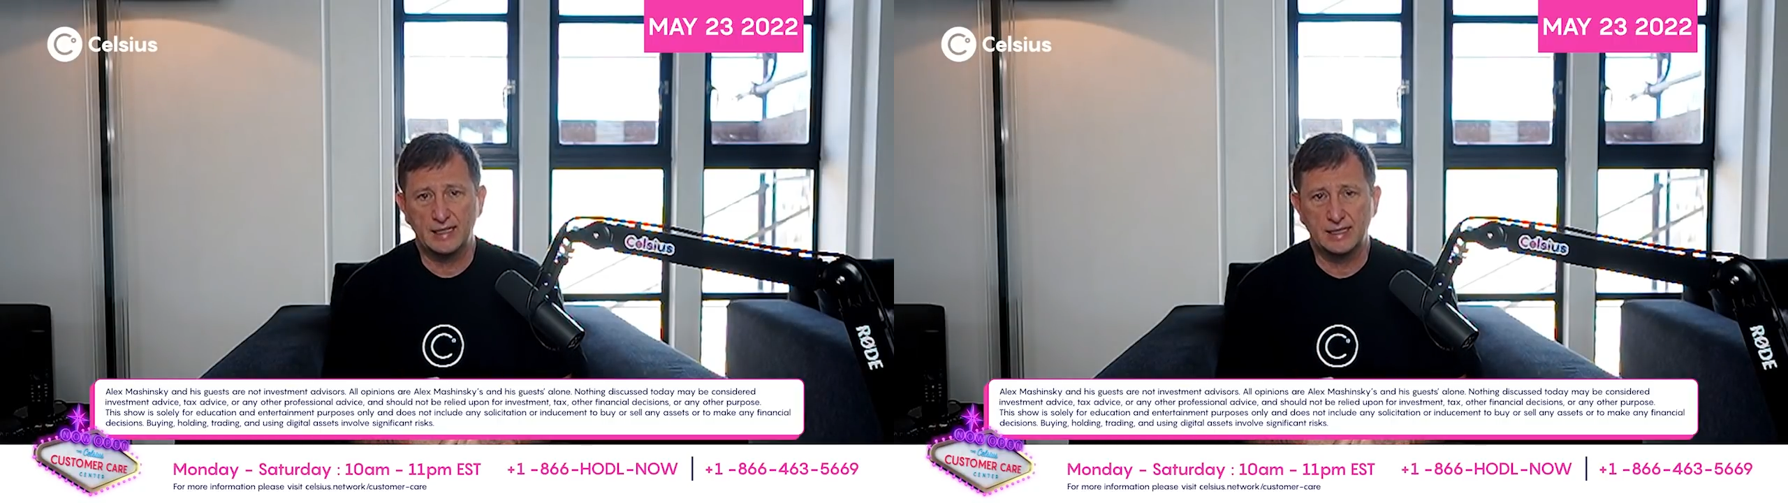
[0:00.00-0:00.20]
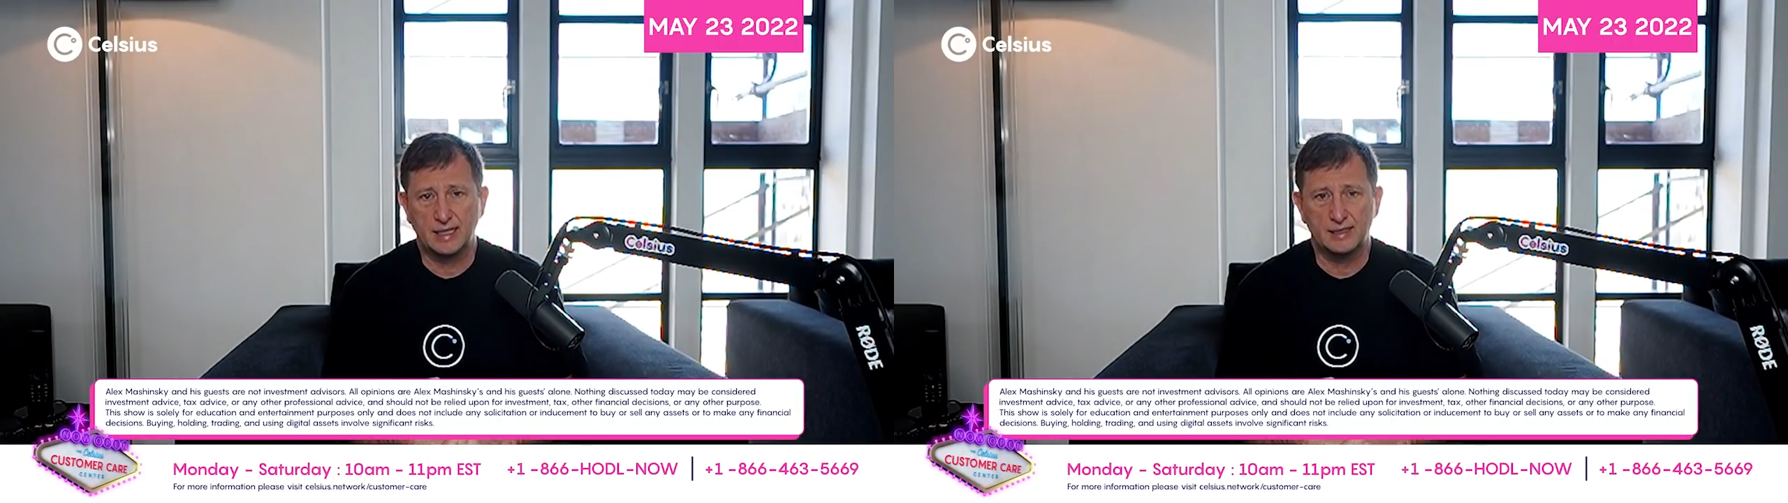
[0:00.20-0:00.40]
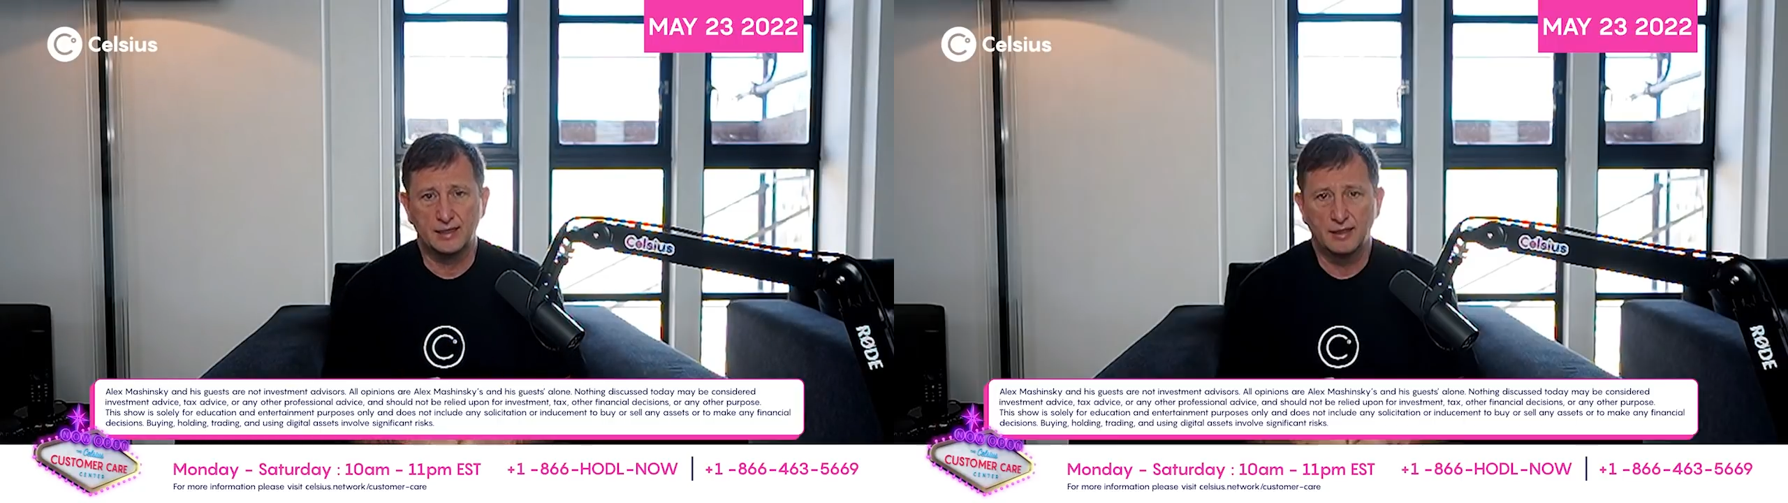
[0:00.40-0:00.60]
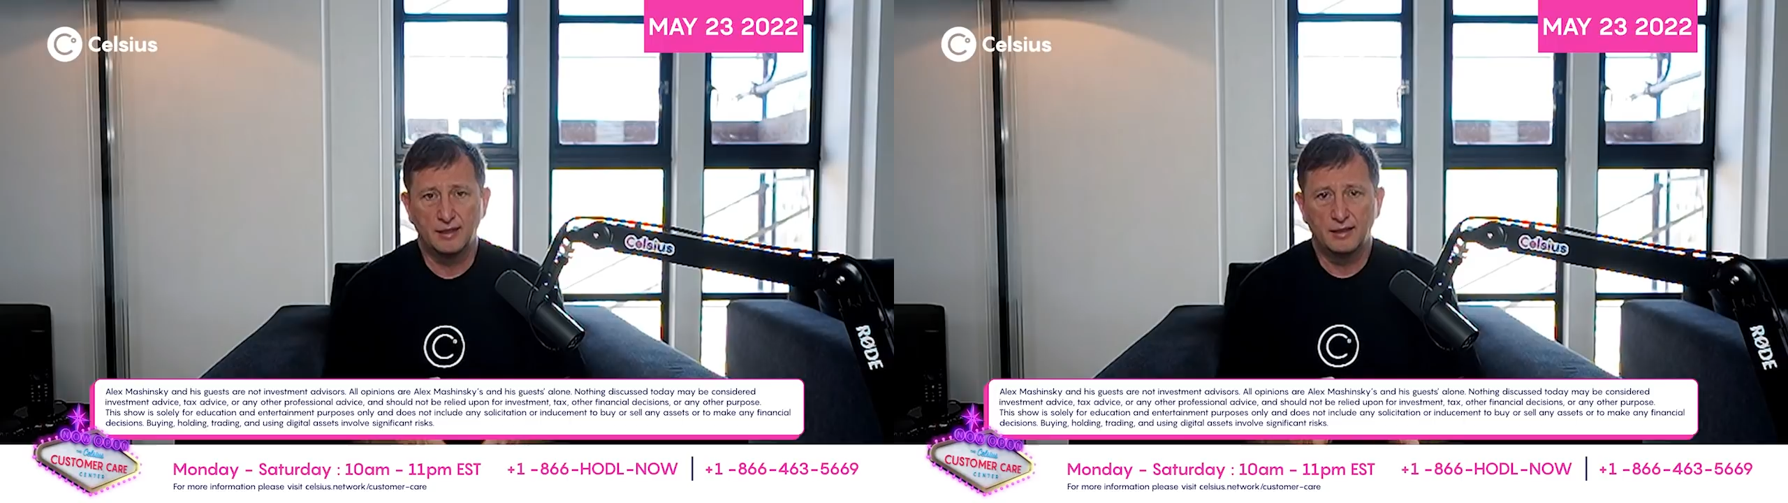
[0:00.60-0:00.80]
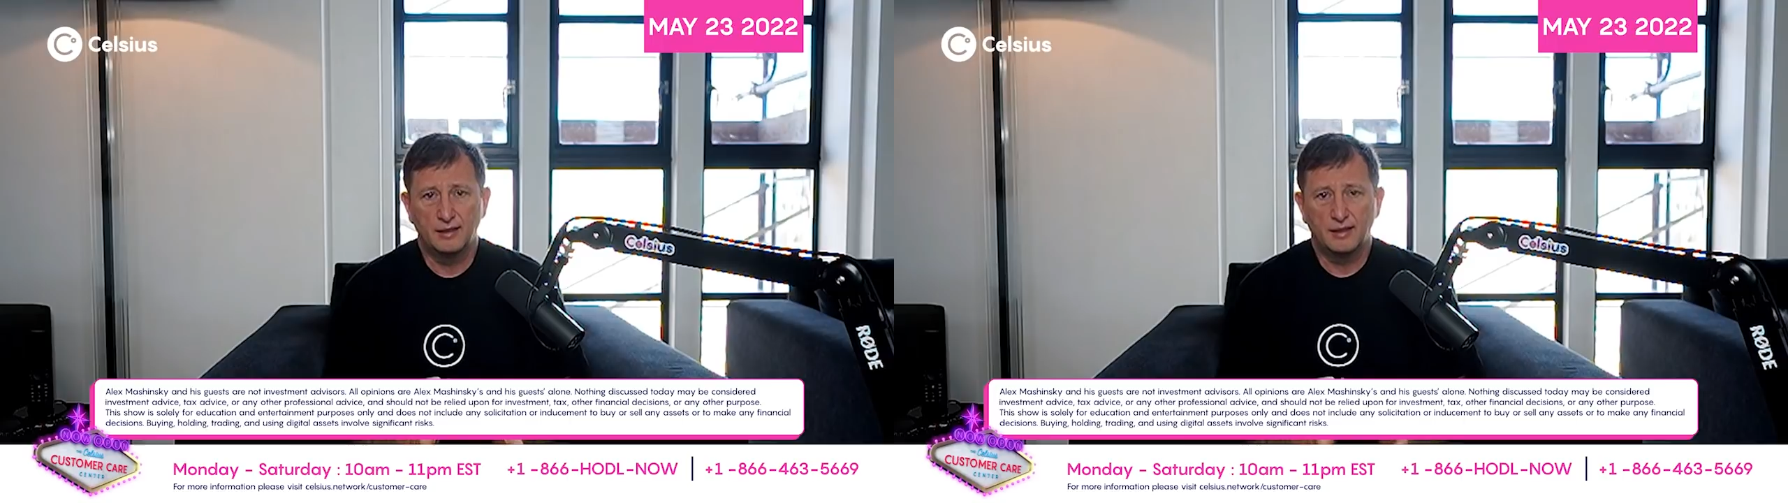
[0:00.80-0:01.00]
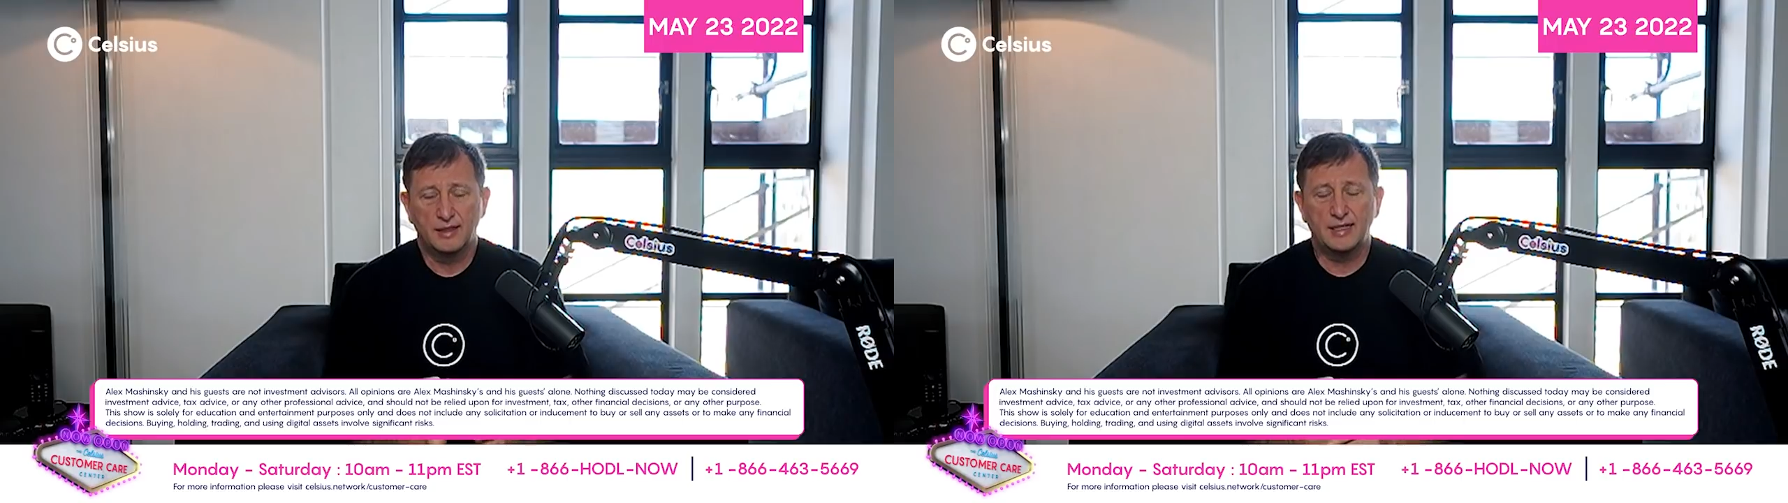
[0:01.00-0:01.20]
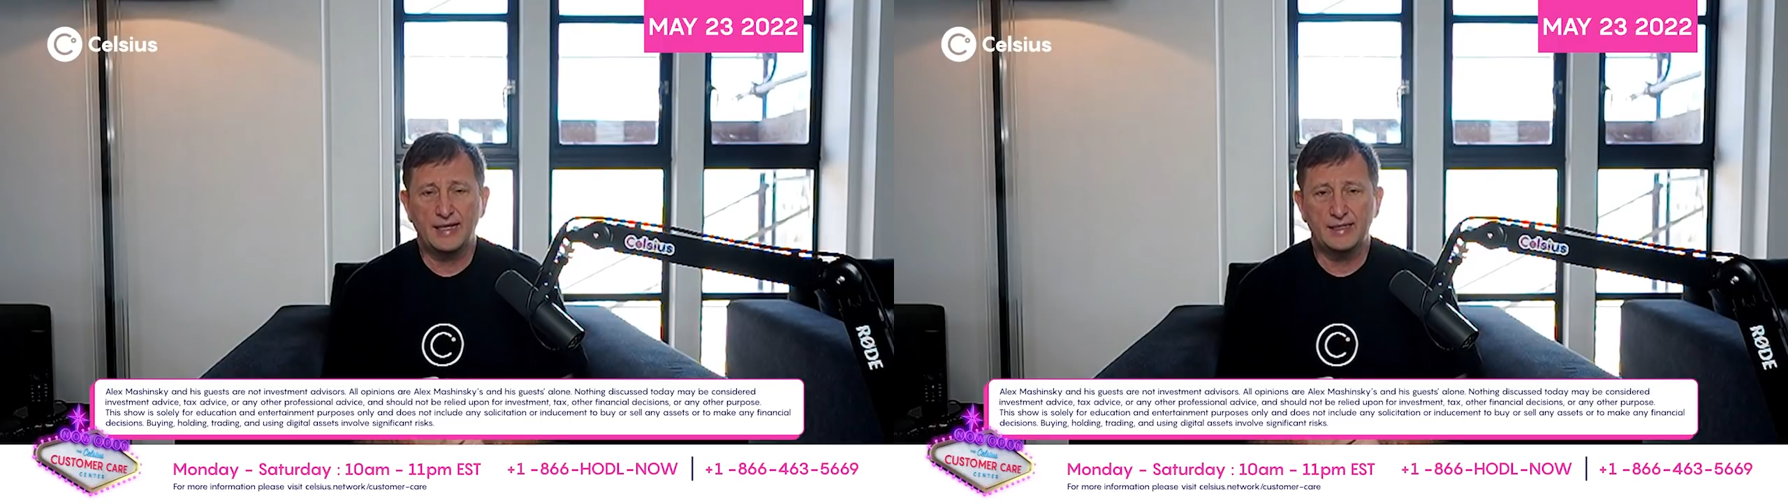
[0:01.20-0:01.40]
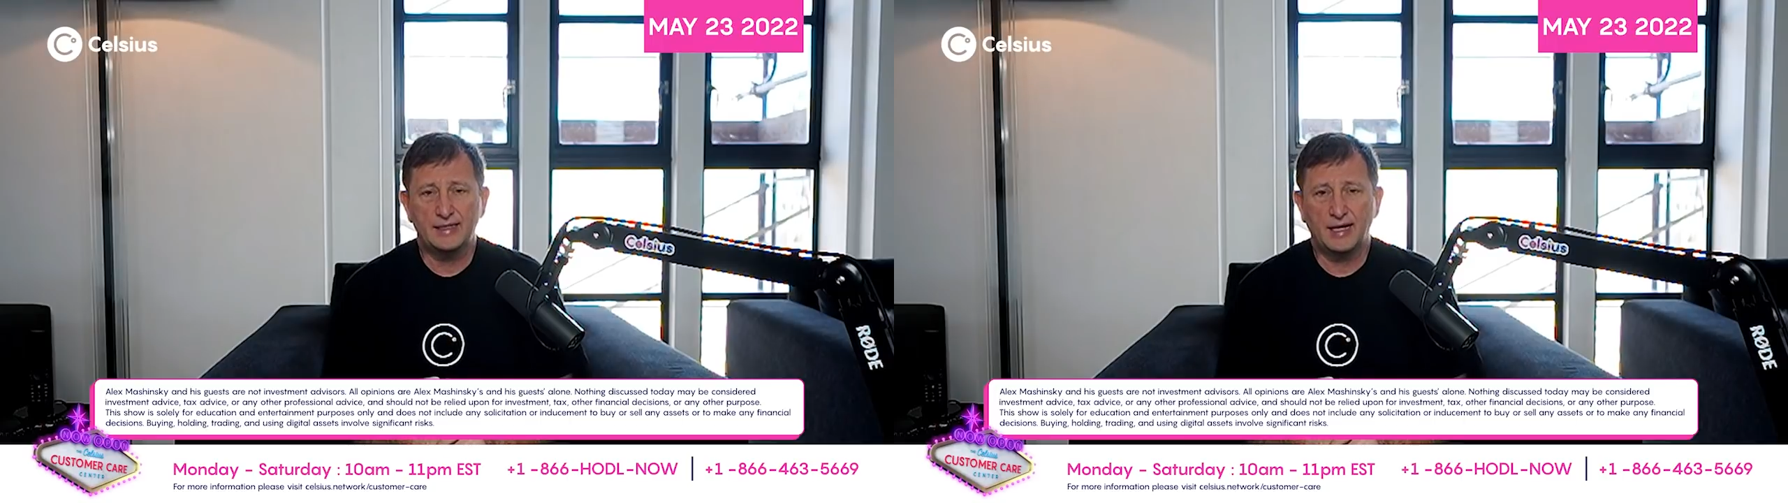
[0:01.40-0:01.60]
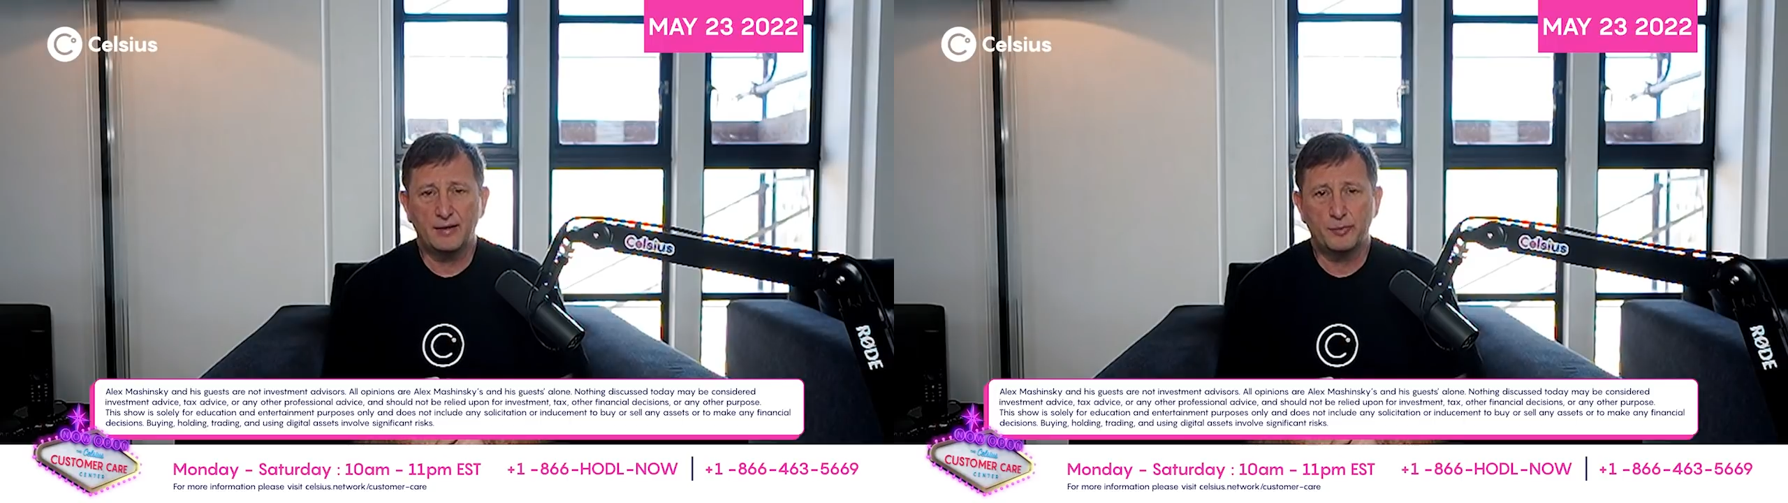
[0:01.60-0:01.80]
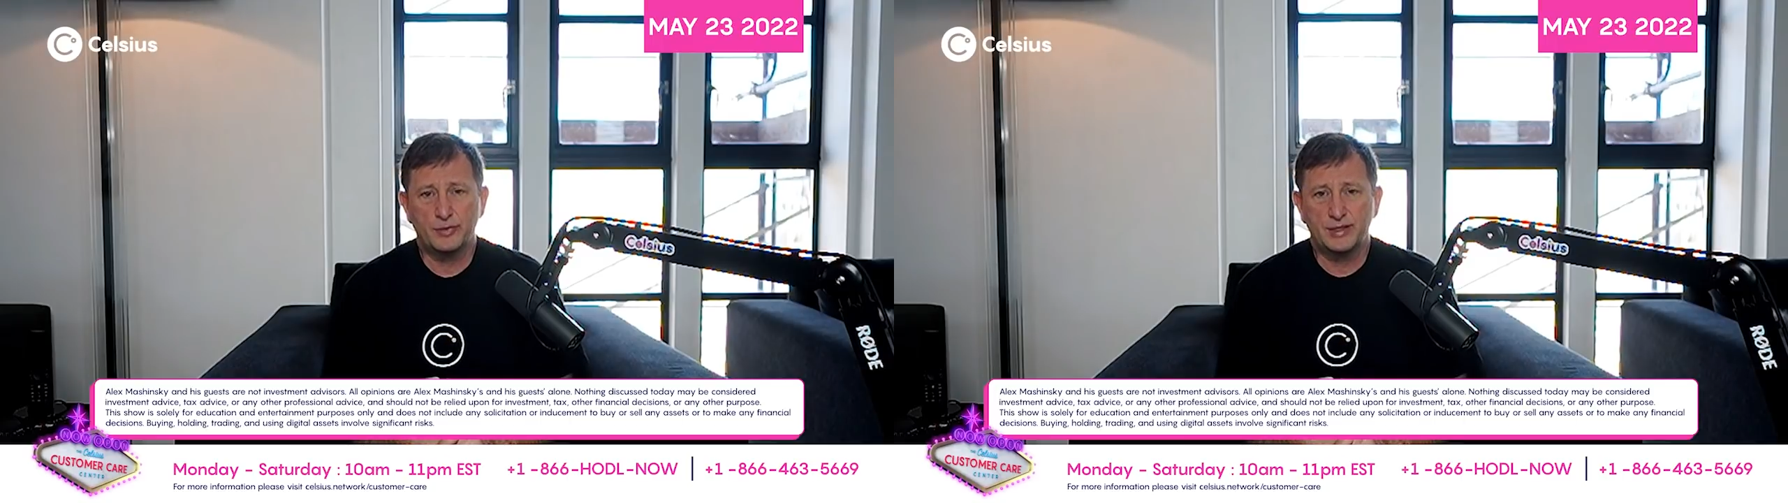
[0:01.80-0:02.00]
So that's
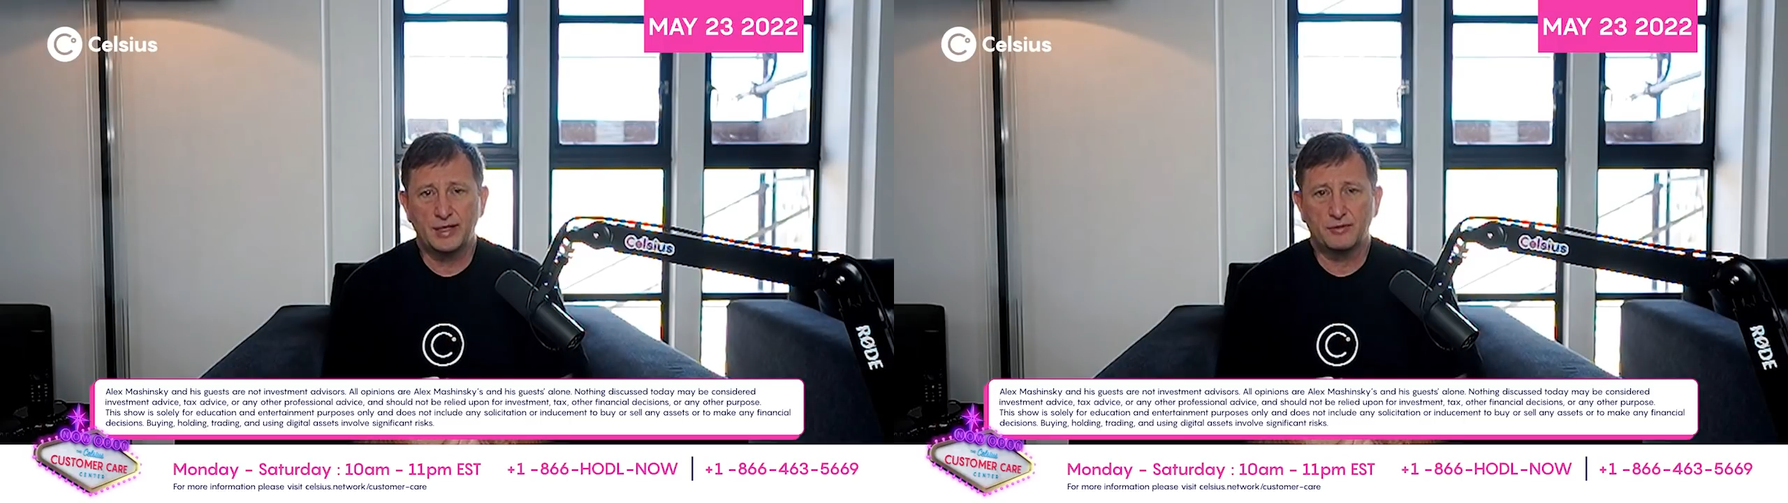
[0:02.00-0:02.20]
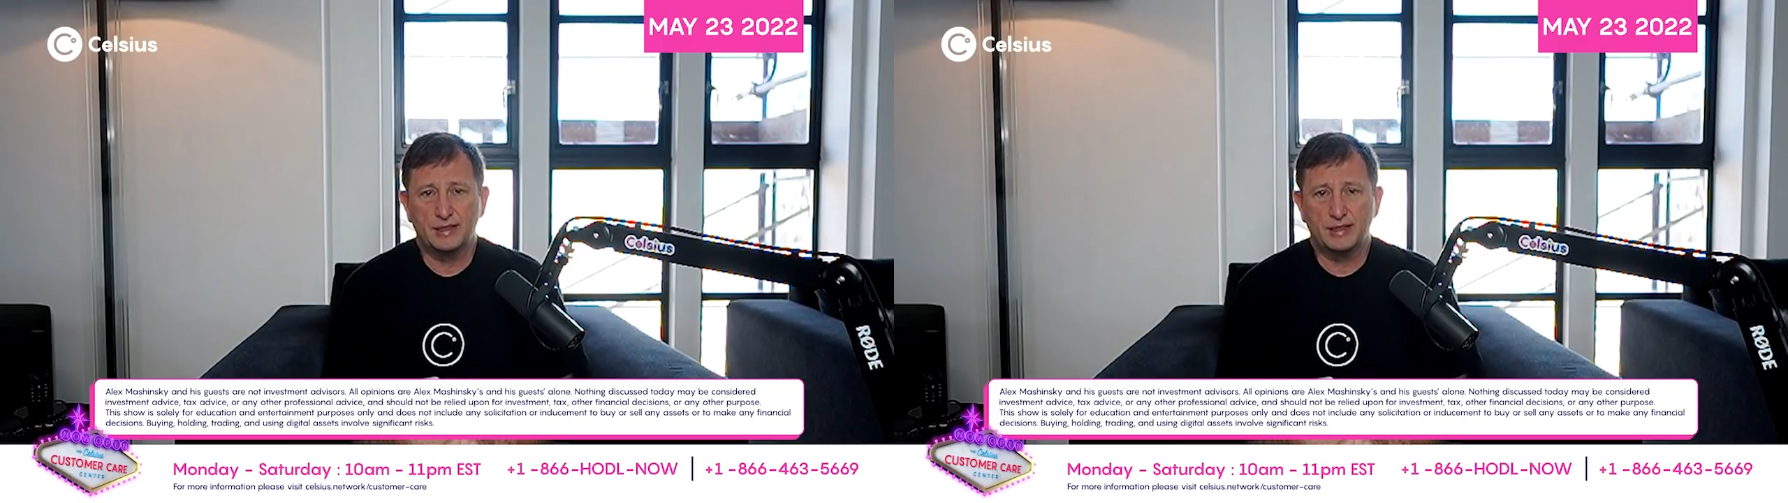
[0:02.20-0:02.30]
99%